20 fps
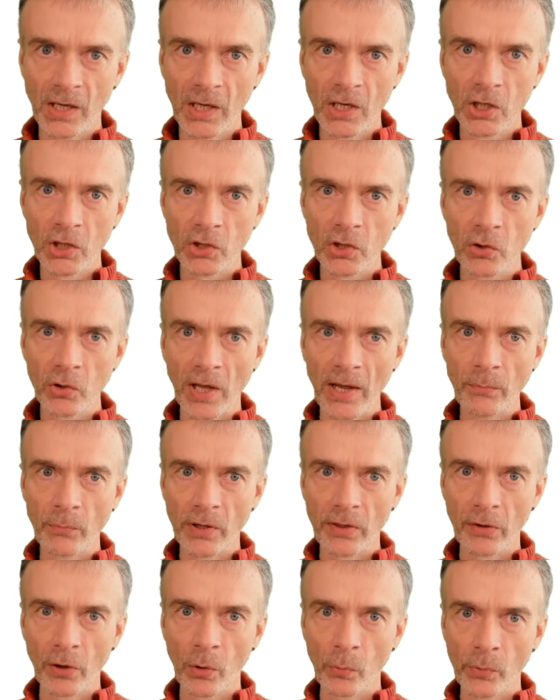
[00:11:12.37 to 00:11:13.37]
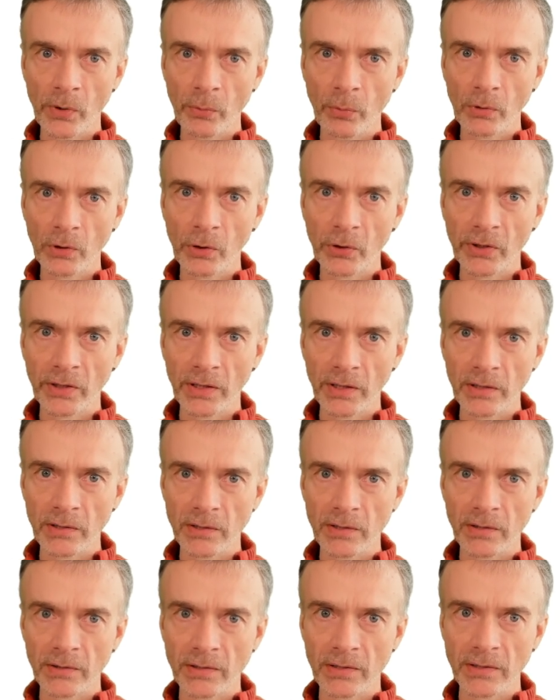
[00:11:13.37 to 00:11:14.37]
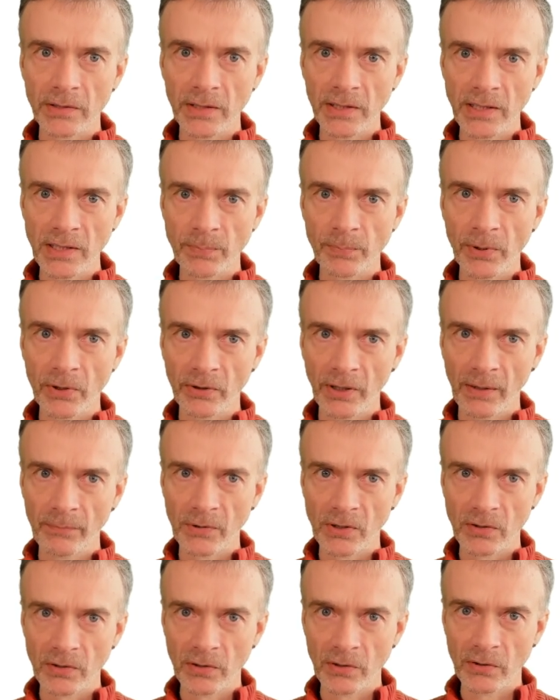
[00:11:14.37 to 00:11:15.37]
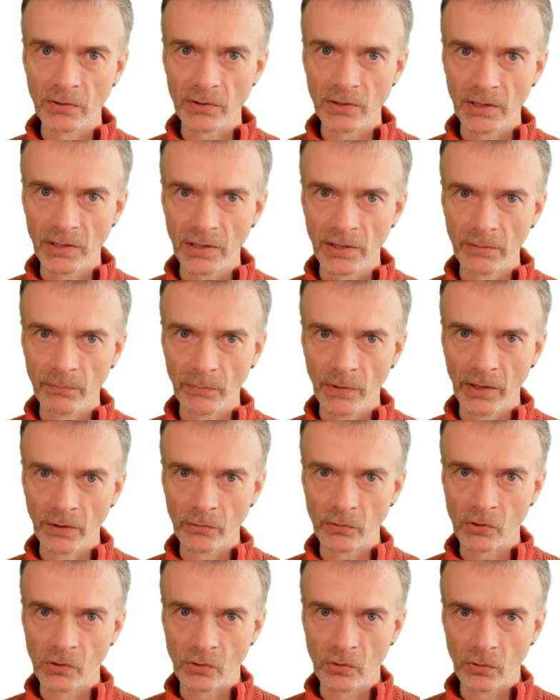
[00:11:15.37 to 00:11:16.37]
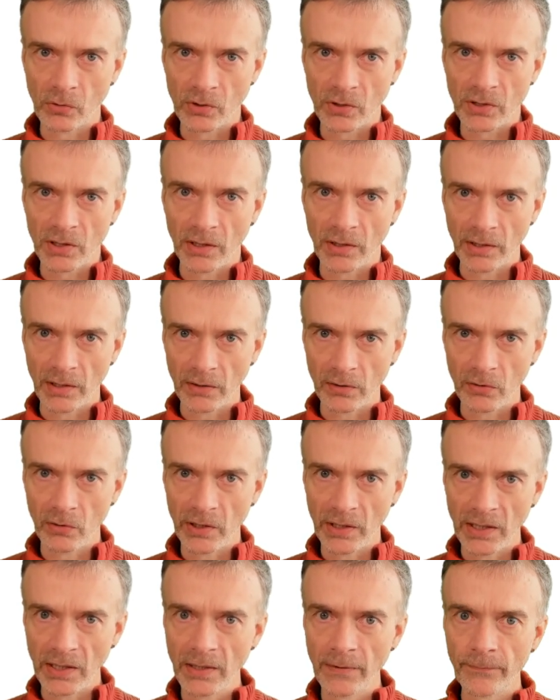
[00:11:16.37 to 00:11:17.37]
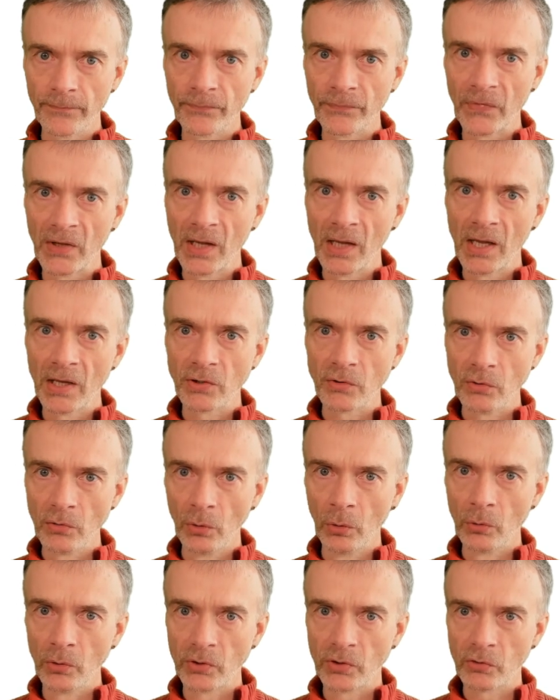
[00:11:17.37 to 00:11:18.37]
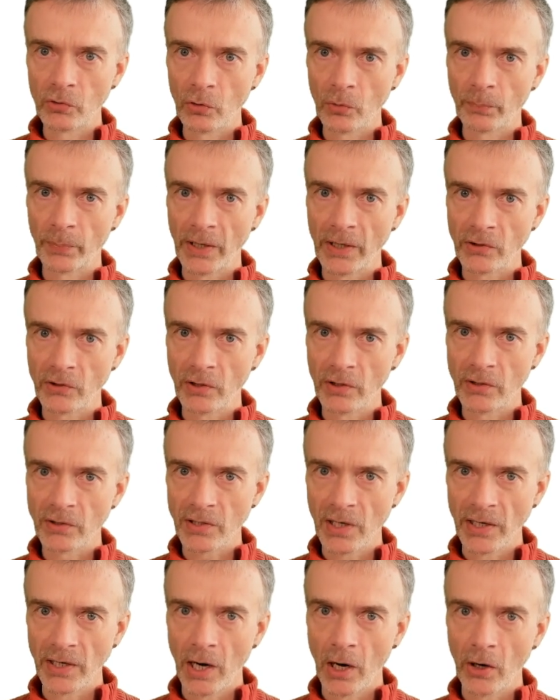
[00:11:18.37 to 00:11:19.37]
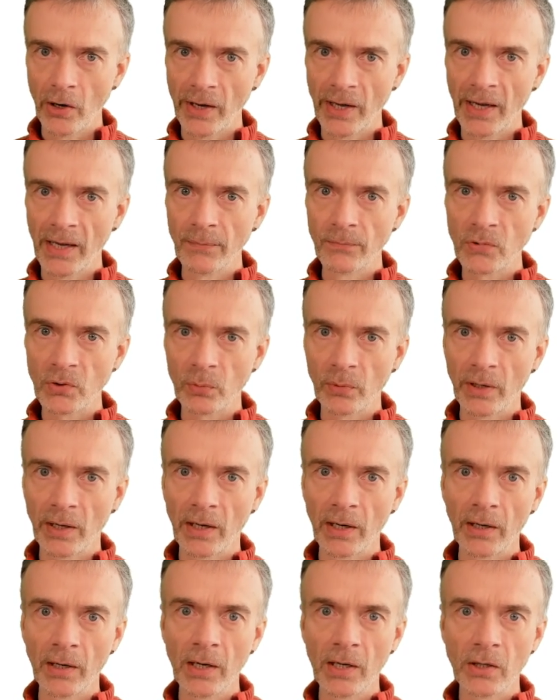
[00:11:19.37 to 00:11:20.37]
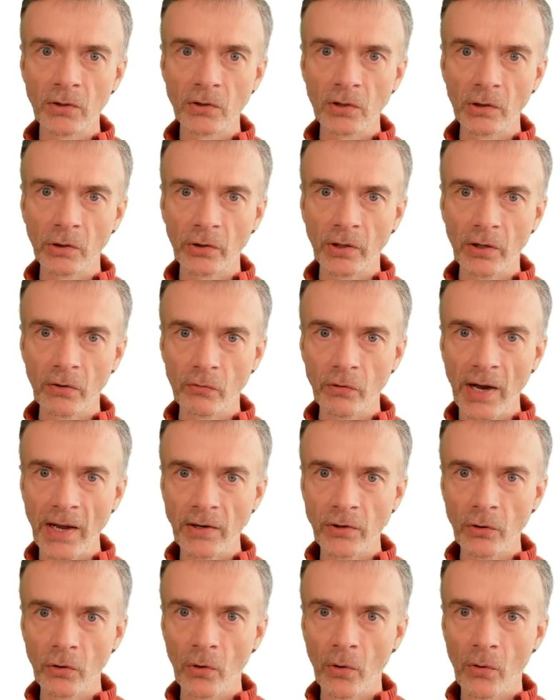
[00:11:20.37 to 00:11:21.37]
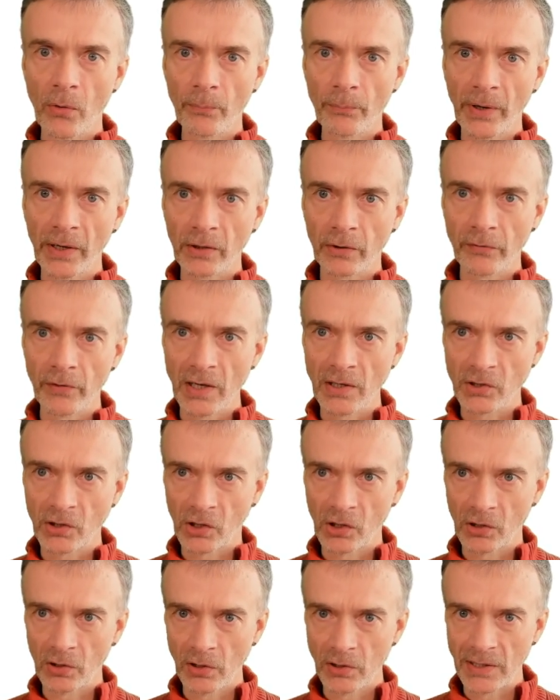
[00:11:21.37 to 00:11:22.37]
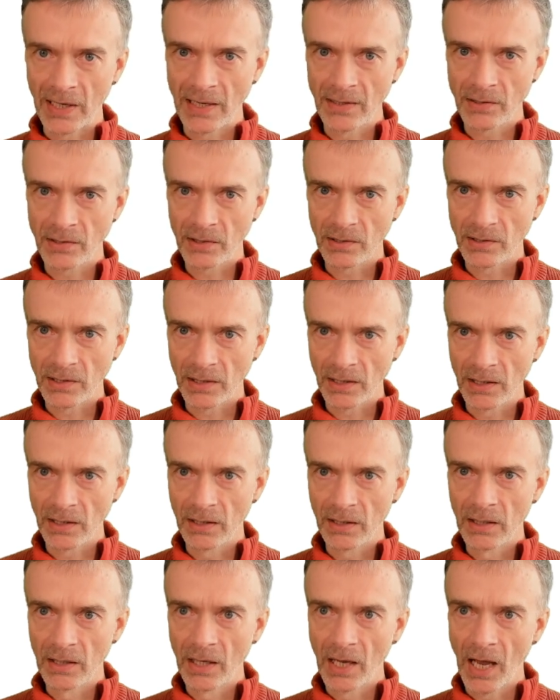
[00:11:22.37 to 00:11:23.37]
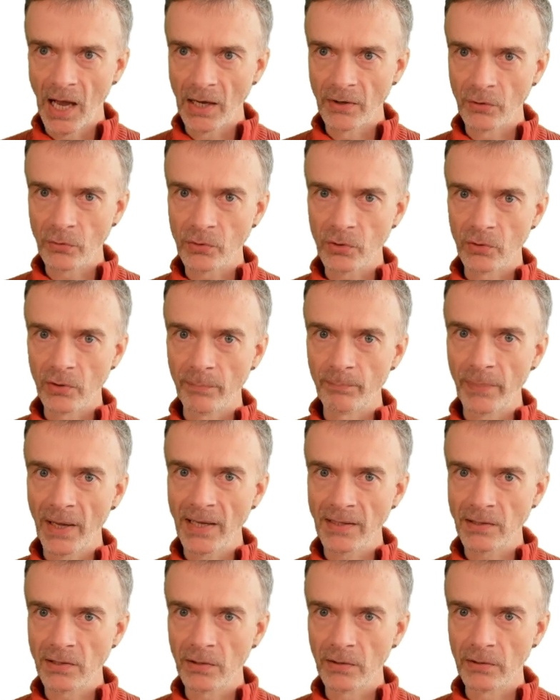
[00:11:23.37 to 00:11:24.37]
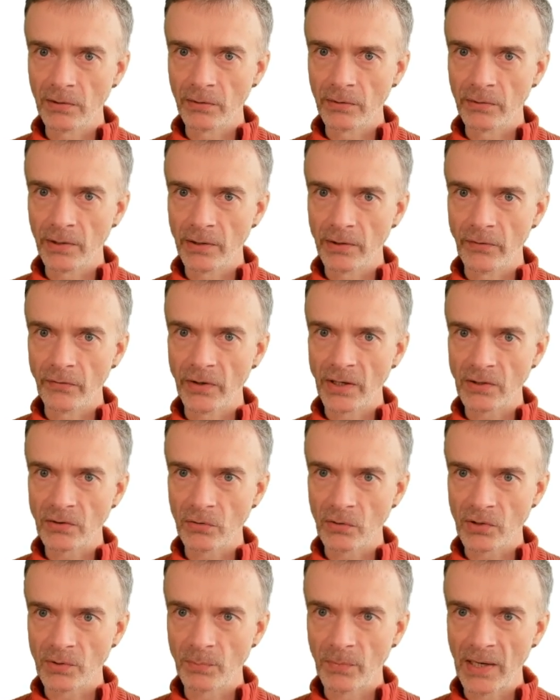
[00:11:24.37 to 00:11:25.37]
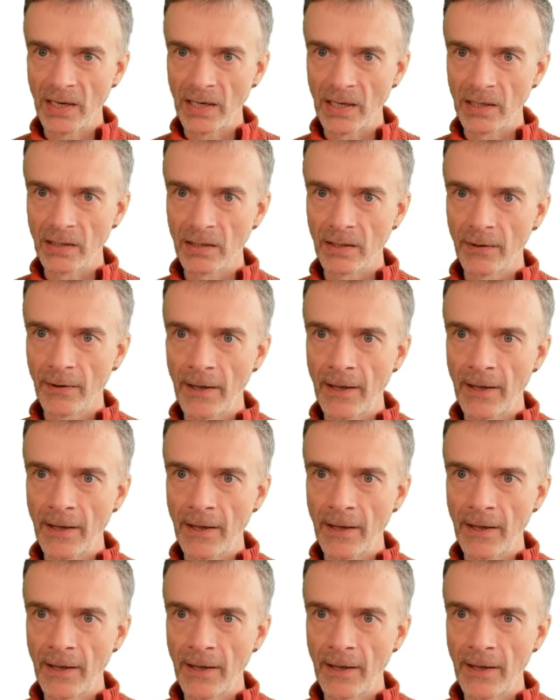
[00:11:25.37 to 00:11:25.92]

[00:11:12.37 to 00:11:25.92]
So then we thought we will look at these parameters in mild stroke study 3. So stroke patients, and our aims were to look at retinal microvascular density and also the pattern that the vessels make